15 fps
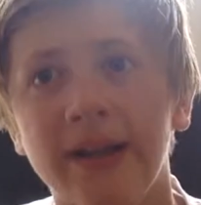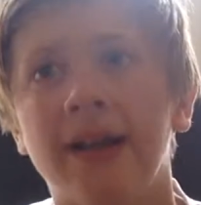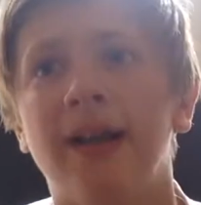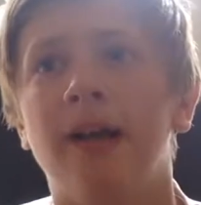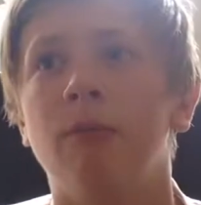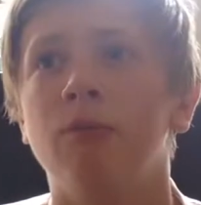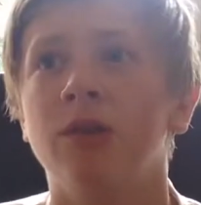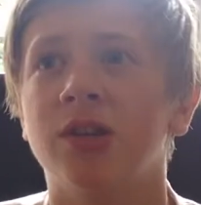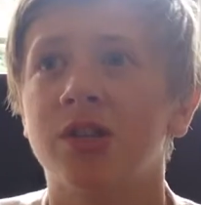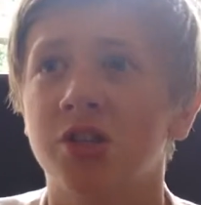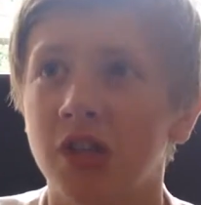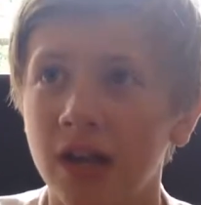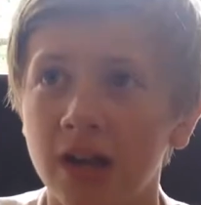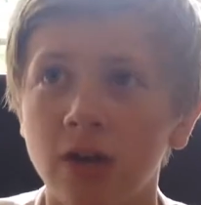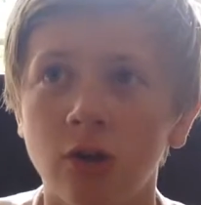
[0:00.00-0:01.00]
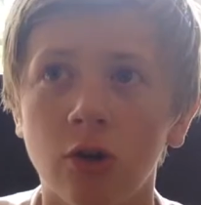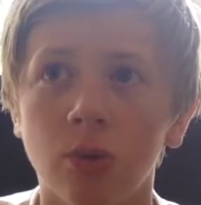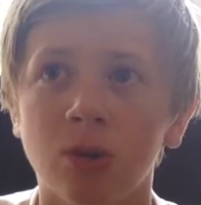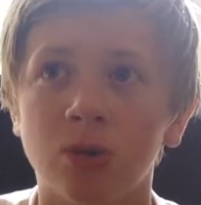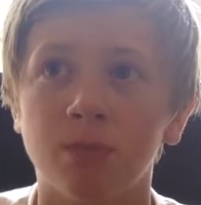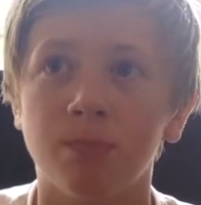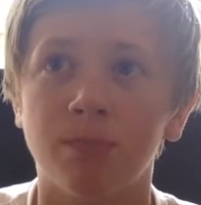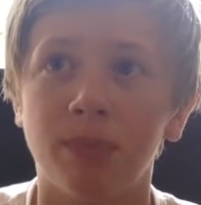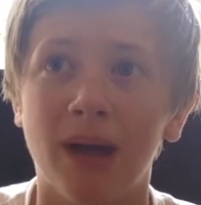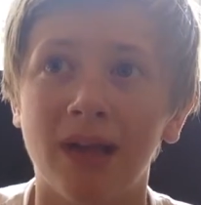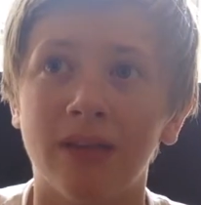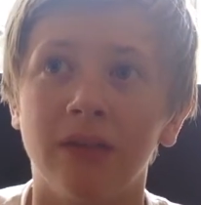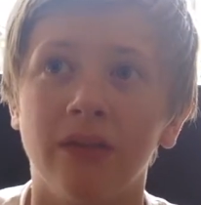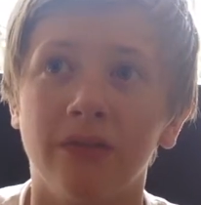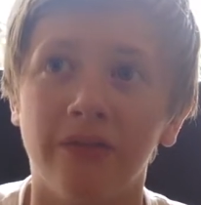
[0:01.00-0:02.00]
The second goal was
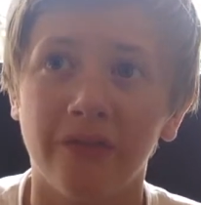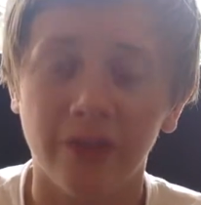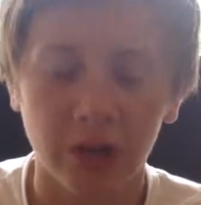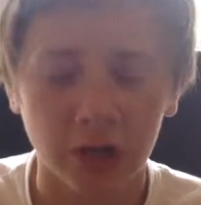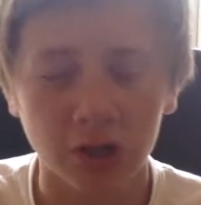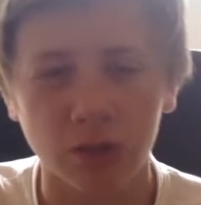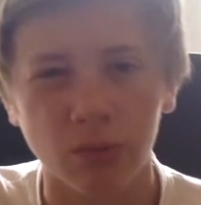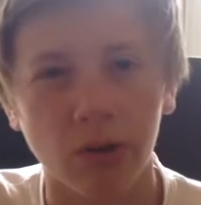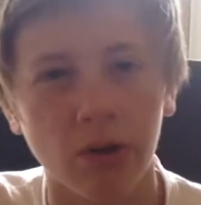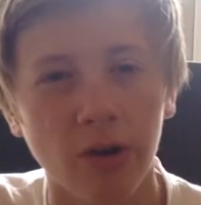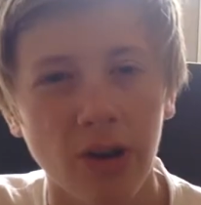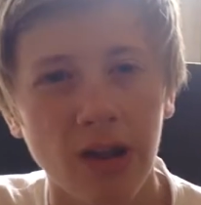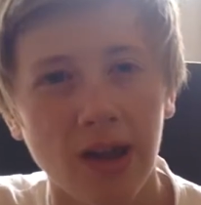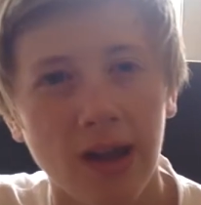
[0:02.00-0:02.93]
better than the first one.